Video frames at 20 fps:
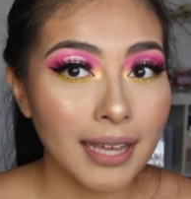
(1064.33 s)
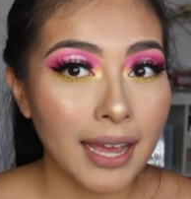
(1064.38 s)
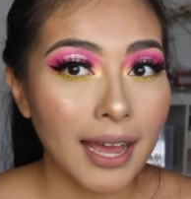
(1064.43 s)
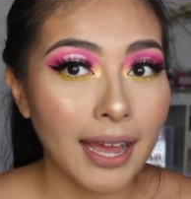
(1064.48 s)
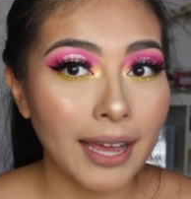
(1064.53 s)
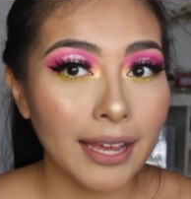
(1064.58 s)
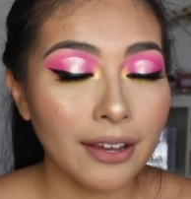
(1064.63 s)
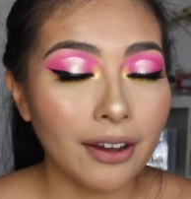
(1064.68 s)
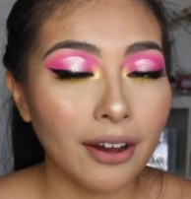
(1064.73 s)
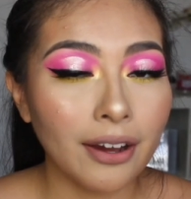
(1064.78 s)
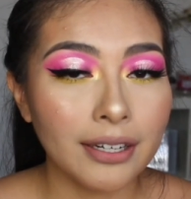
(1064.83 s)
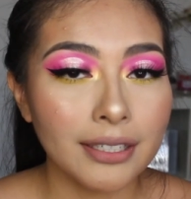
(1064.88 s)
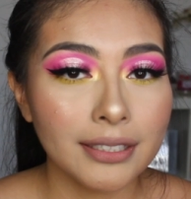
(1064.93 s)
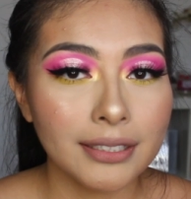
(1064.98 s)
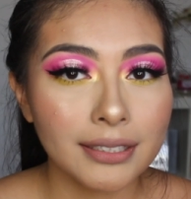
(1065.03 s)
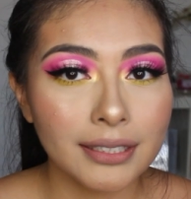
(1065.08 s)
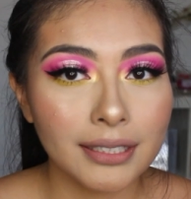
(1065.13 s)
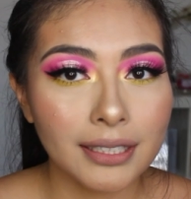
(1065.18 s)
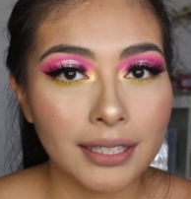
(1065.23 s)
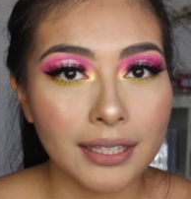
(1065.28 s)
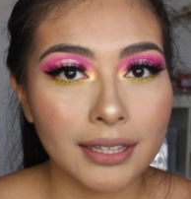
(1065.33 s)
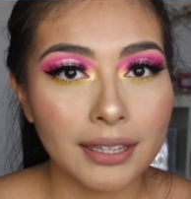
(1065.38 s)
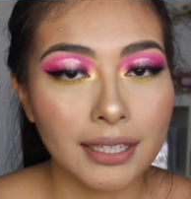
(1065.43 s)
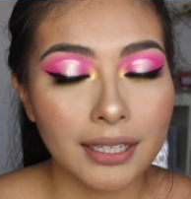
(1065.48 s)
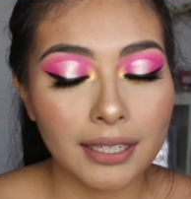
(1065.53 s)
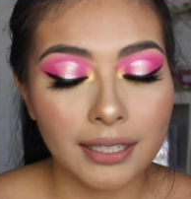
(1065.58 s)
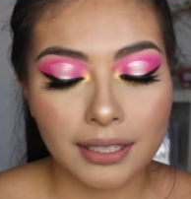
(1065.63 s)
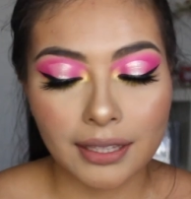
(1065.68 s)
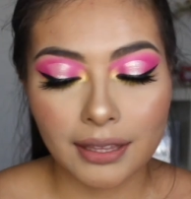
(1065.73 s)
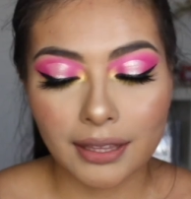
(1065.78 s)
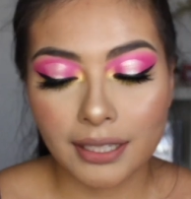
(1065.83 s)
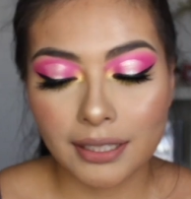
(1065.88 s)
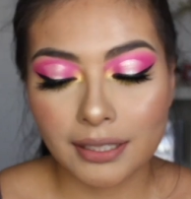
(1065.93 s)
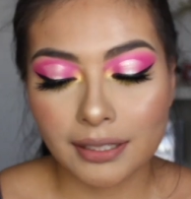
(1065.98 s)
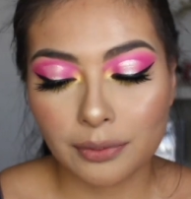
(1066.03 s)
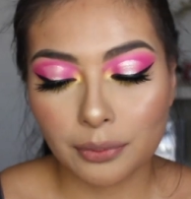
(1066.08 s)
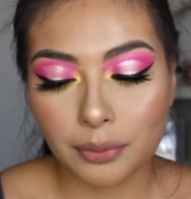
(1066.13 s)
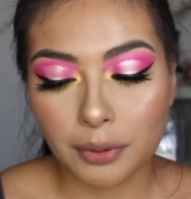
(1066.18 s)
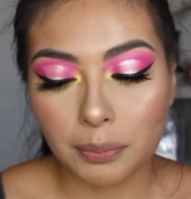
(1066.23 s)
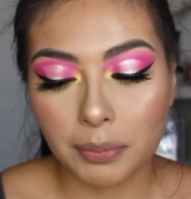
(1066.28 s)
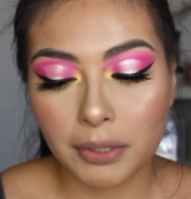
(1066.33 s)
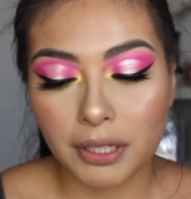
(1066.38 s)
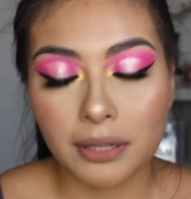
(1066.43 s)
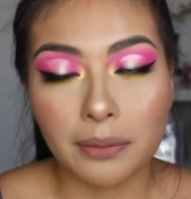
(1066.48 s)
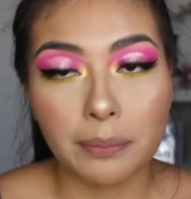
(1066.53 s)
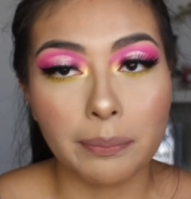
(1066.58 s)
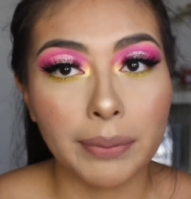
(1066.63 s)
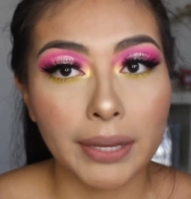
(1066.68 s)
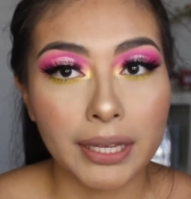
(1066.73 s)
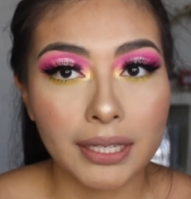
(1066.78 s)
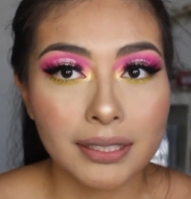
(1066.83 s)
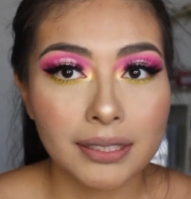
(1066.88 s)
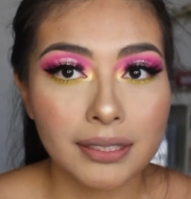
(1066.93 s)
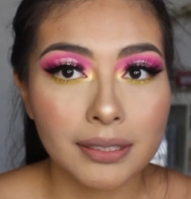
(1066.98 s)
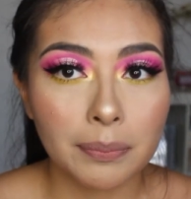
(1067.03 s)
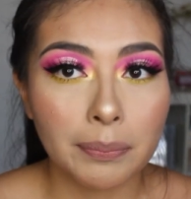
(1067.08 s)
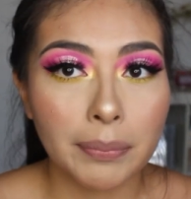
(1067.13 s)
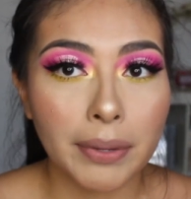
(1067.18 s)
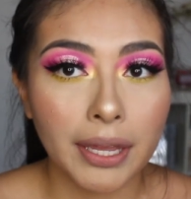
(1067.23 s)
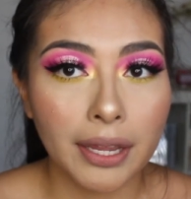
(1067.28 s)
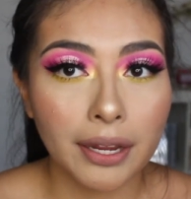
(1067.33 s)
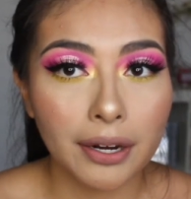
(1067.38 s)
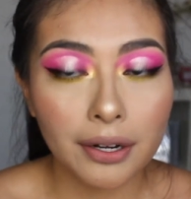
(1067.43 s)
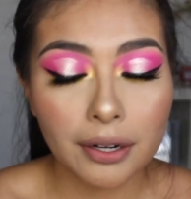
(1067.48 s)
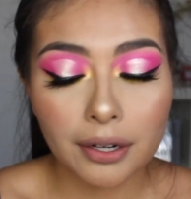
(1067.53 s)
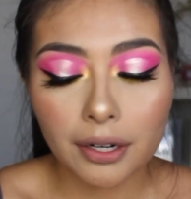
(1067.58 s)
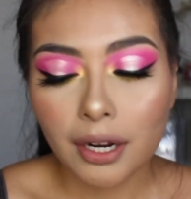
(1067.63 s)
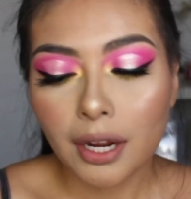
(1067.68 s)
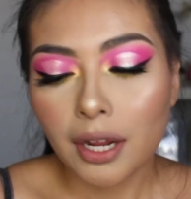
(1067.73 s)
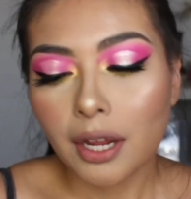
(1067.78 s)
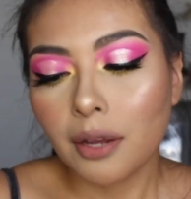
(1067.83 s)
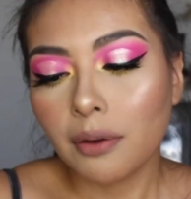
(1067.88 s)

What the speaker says: I honestly think this would be the best pair,